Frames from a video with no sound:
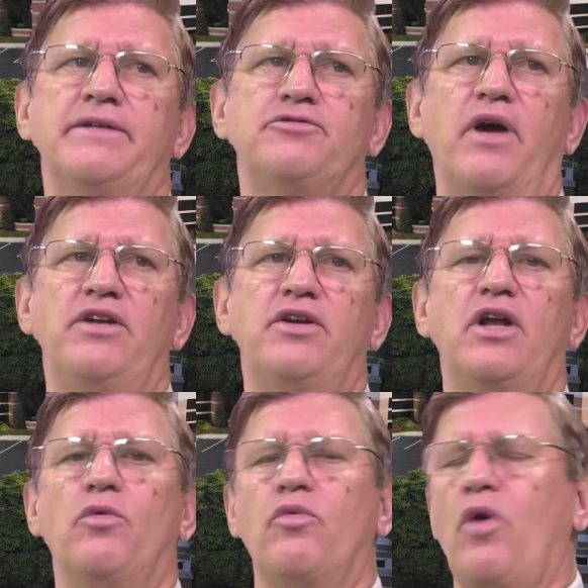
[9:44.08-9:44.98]
trying to
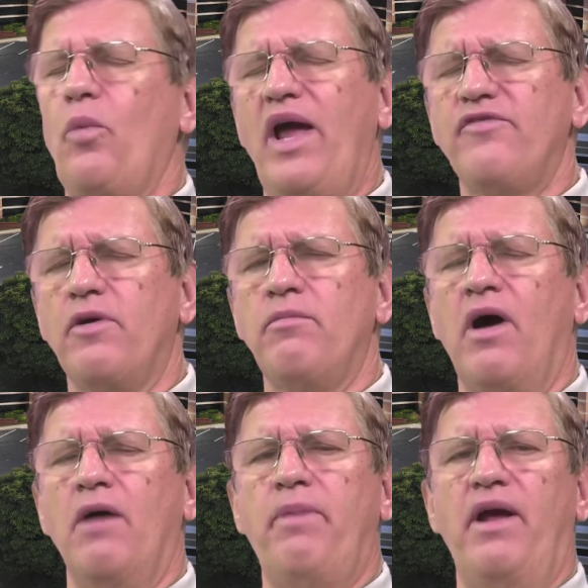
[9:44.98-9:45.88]
get away from
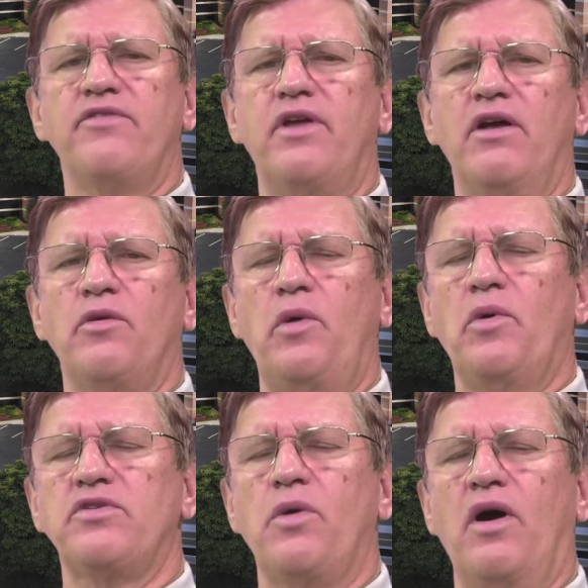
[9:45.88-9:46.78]
our pay scale that we
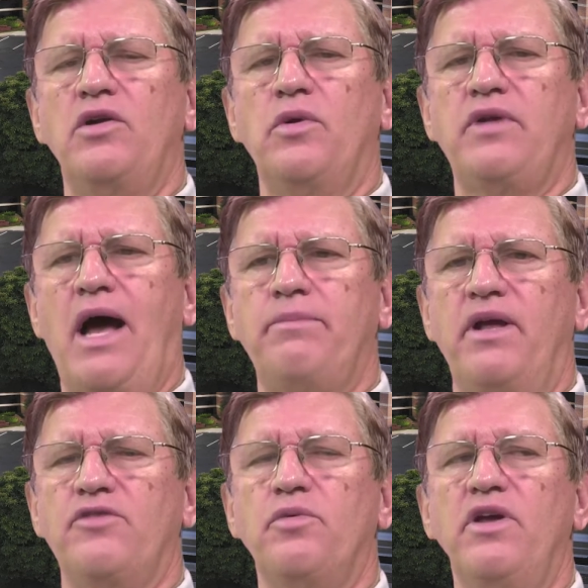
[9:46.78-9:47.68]
work so hard to adopt.
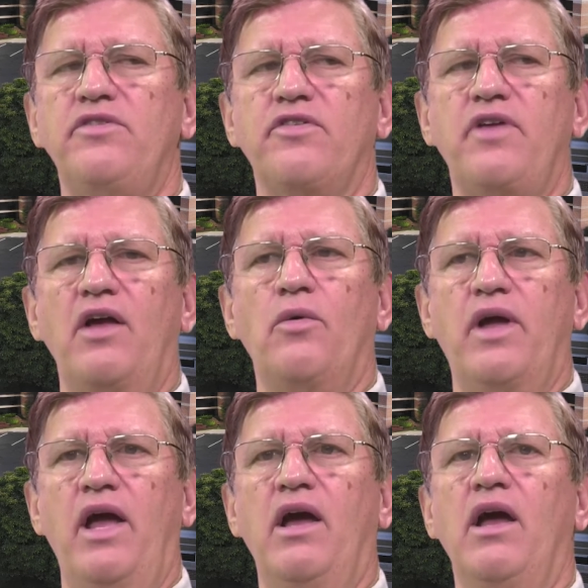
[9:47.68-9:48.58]
top. It's really just saying,
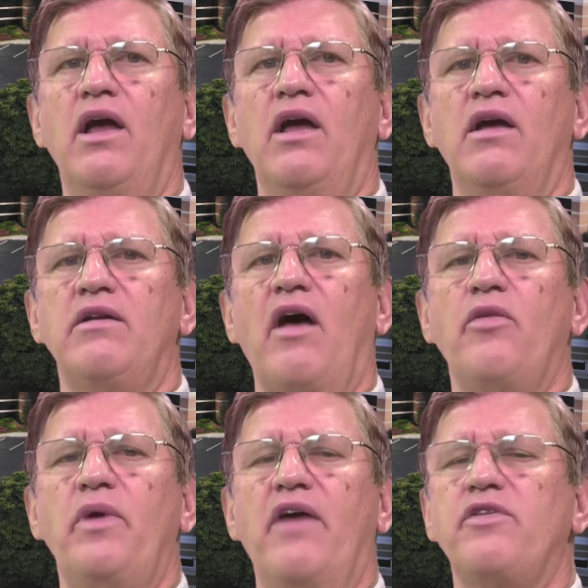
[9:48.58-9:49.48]
okay, now
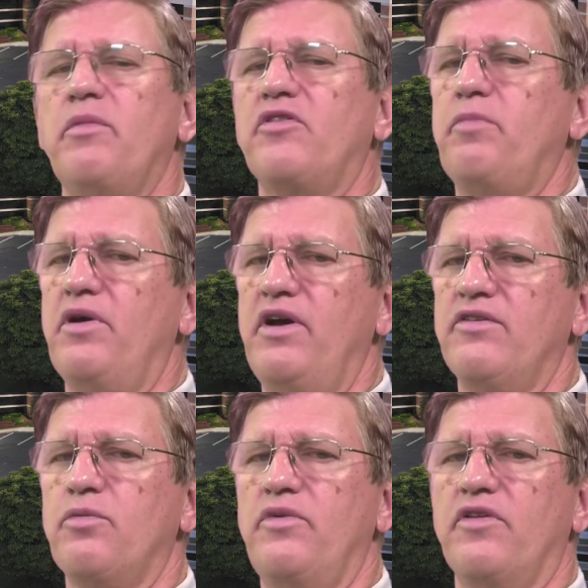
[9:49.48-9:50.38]
that we have some
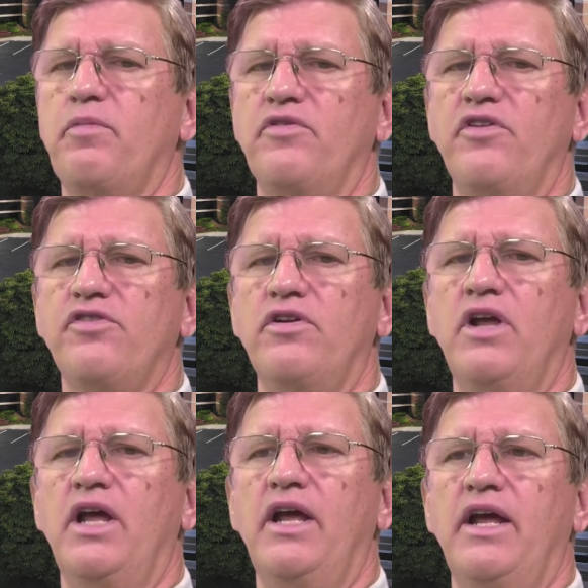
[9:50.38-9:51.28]
experience with this
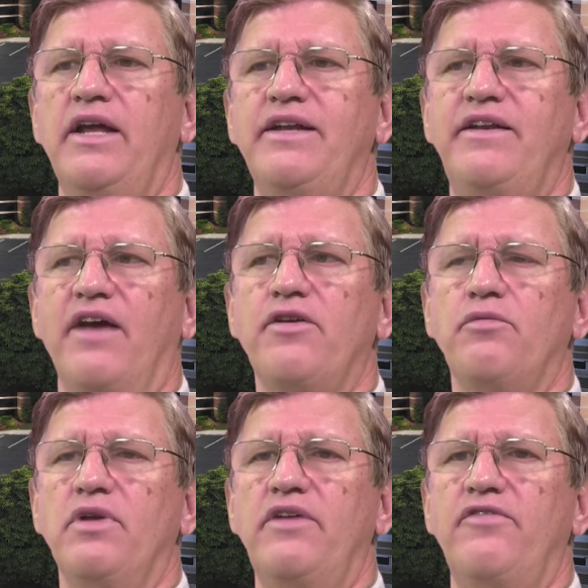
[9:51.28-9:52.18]
position, does it
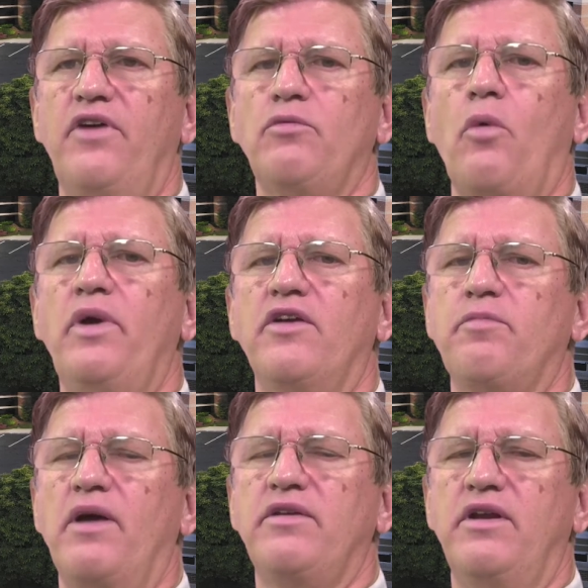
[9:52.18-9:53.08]
really fit what we
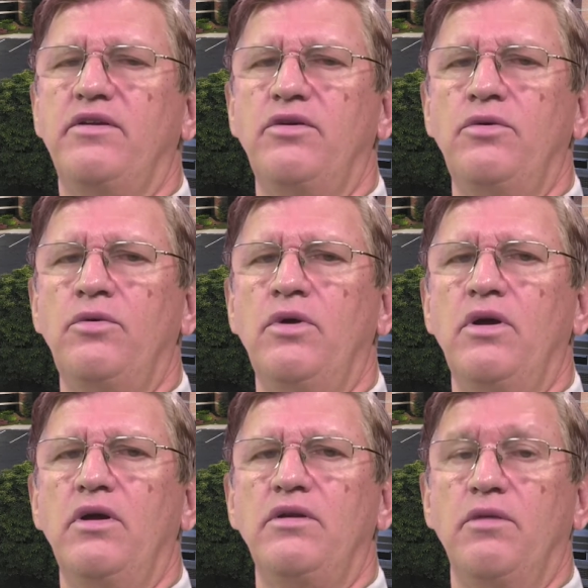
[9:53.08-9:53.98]
expected it
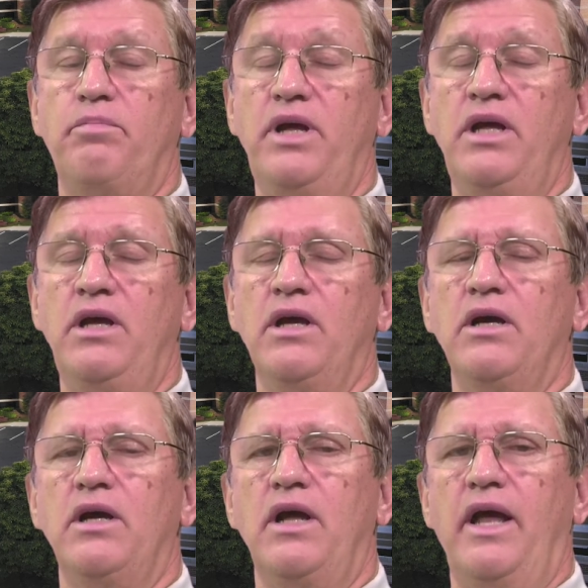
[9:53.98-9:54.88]
to be?
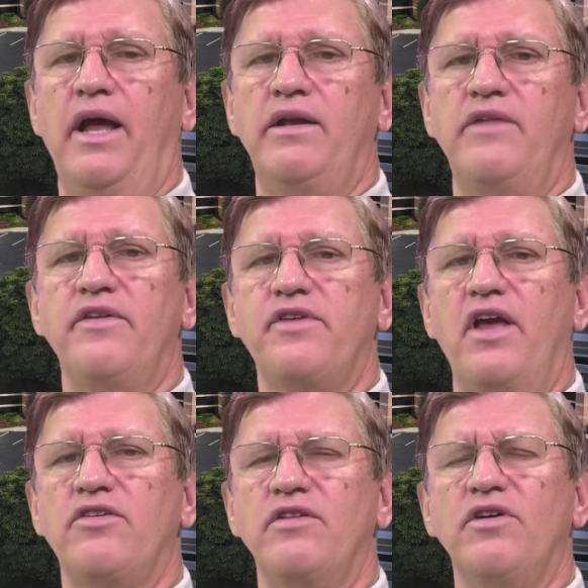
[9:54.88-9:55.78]
And in this
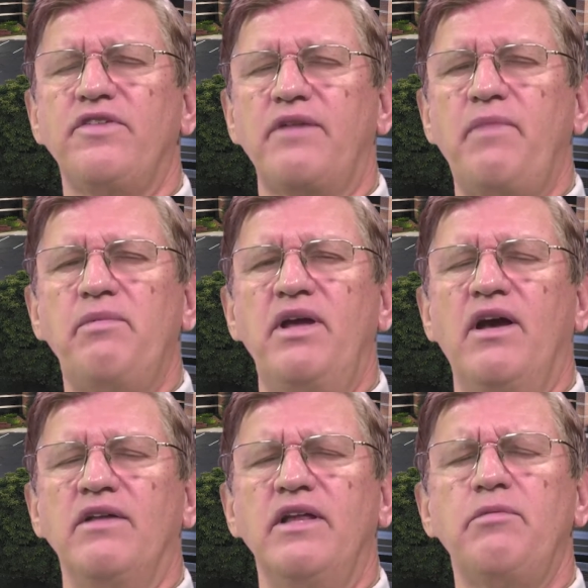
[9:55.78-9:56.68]
case, it looks like maybe
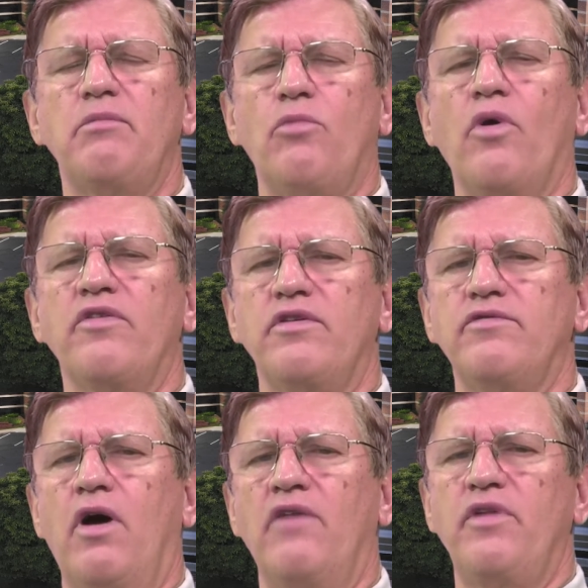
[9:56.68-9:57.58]
a little bit more is
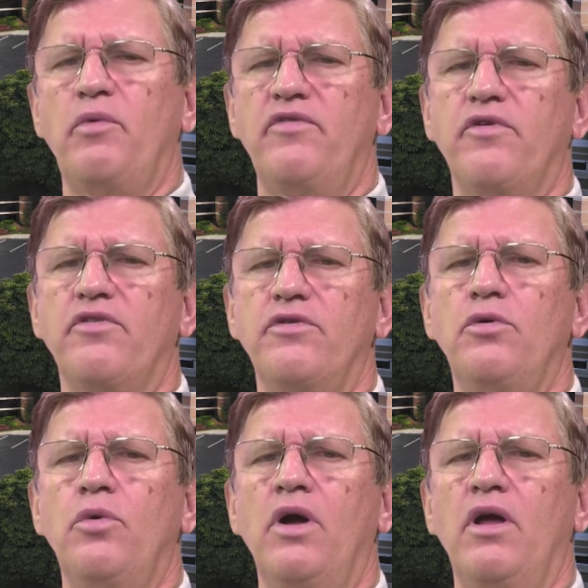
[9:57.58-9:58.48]
involved than we first
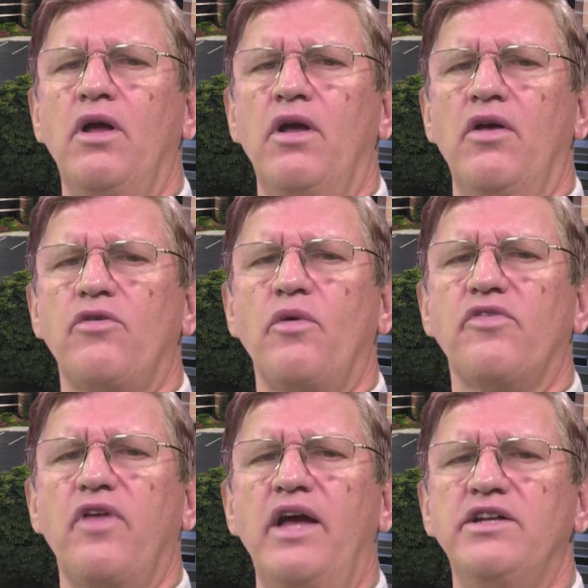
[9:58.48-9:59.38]
knew. So a
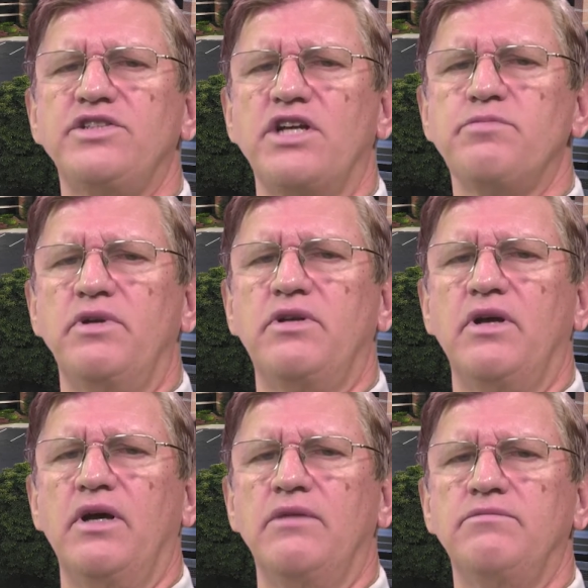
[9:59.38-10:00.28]
slight adjustment
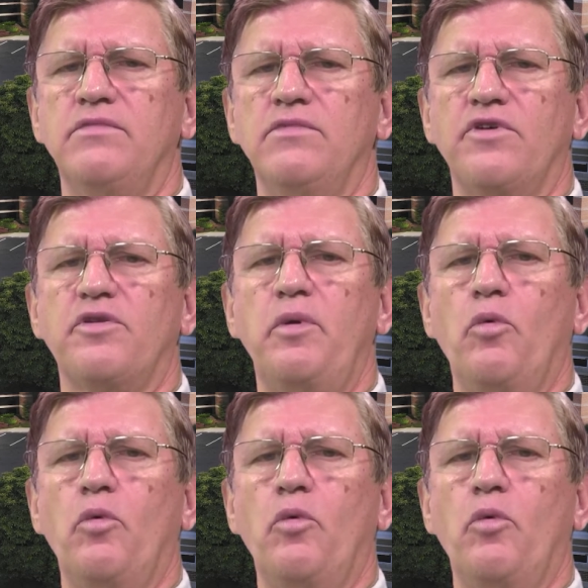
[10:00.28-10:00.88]
looks to be